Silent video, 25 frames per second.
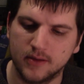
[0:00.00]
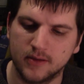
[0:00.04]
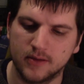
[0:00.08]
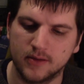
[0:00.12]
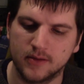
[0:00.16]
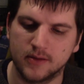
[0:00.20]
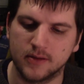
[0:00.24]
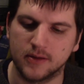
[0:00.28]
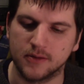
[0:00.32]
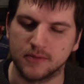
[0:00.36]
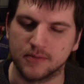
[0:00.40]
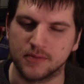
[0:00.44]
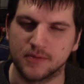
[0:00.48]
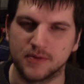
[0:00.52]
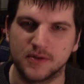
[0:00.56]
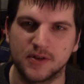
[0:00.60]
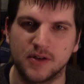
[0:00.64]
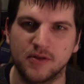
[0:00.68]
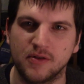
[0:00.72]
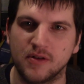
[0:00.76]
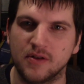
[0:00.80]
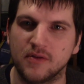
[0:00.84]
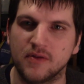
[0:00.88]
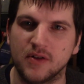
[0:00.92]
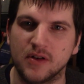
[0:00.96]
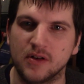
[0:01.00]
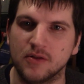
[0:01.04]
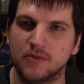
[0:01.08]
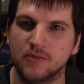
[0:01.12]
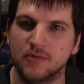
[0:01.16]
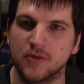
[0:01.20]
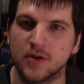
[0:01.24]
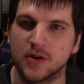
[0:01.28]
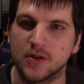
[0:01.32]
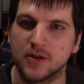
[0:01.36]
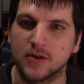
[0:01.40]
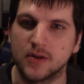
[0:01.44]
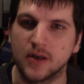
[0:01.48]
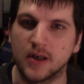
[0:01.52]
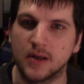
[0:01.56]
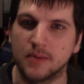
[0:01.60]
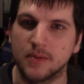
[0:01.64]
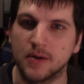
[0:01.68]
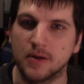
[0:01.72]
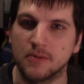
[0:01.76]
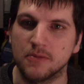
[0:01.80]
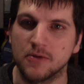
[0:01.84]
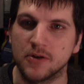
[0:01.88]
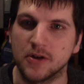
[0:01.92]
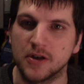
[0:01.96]
So, sorry if you don't watch Trailer
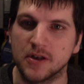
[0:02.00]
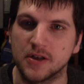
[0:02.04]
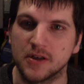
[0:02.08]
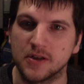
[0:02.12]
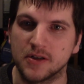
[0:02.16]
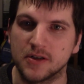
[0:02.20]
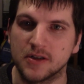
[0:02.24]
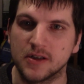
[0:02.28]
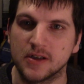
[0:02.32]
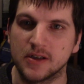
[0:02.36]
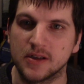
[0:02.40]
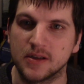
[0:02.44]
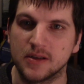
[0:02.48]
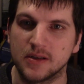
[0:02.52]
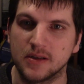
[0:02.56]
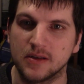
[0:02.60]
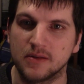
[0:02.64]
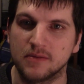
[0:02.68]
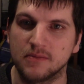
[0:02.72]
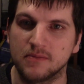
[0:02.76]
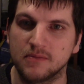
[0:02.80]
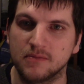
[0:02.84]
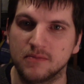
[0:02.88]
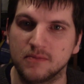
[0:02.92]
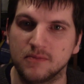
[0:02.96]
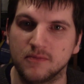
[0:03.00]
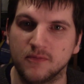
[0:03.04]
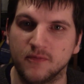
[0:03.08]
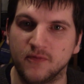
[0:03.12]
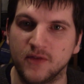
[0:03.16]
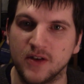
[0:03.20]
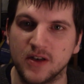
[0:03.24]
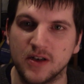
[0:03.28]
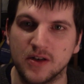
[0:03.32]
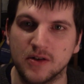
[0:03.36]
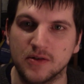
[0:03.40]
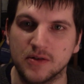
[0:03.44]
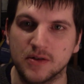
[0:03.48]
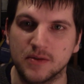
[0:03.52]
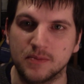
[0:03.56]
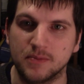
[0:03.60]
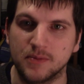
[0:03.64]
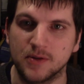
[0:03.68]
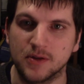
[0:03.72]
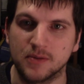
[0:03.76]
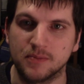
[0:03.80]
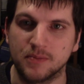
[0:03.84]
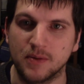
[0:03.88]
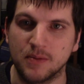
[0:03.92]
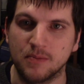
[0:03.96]
Park Boys, because this video has
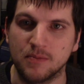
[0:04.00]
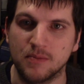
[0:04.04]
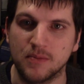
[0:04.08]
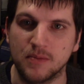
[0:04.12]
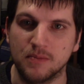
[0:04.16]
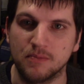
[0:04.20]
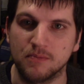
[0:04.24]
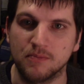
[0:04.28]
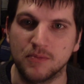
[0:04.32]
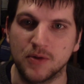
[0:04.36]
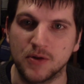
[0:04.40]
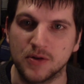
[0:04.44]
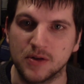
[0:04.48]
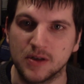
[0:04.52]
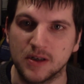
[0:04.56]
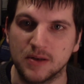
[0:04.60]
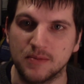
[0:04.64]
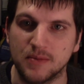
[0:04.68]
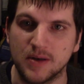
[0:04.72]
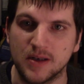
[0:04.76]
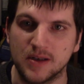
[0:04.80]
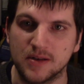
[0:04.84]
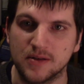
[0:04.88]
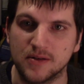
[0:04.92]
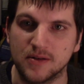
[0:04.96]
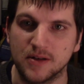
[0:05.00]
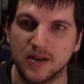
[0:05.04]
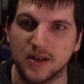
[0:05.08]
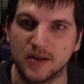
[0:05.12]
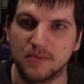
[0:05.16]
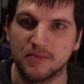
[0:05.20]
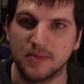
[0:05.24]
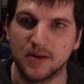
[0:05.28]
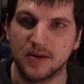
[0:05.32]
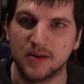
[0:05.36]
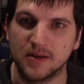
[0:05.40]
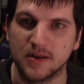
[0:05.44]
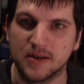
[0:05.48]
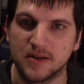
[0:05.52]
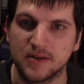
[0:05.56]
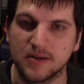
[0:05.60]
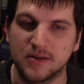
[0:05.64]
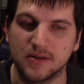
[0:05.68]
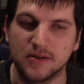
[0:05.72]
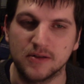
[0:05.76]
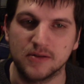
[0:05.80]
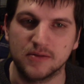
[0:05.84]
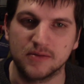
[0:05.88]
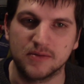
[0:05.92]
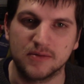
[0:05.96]
just been mostly me talking about that
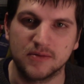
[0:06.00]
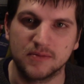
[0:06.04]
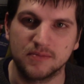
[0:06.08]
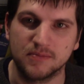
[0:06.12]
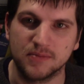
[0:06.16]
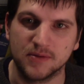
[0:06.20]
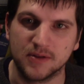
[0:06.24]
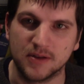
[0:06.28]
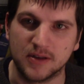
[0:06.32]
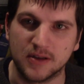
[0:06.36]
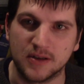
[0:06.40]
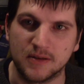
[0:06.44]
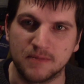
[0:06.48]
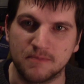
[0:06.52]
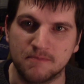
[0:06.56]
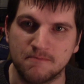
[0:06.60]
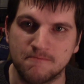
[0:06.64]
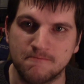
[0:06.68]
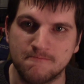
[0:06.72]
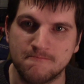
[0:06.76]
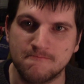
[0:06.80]
show. But then,